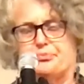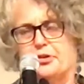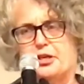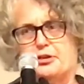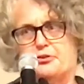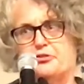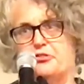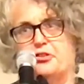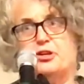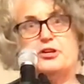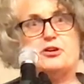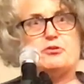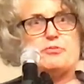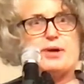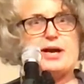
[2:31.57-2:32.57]
you know,
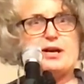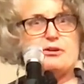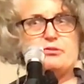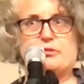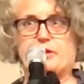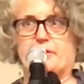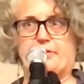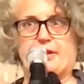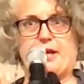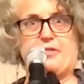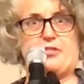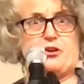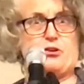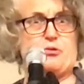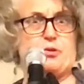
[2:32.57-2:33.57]
sitting around
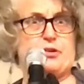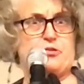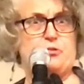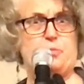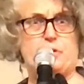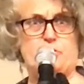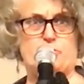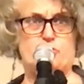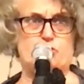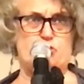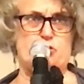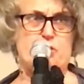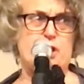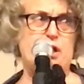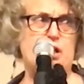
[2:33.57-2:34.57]
at the Christmas
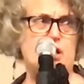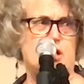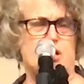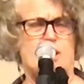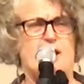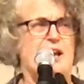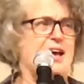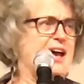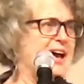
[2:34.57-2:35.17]
tree and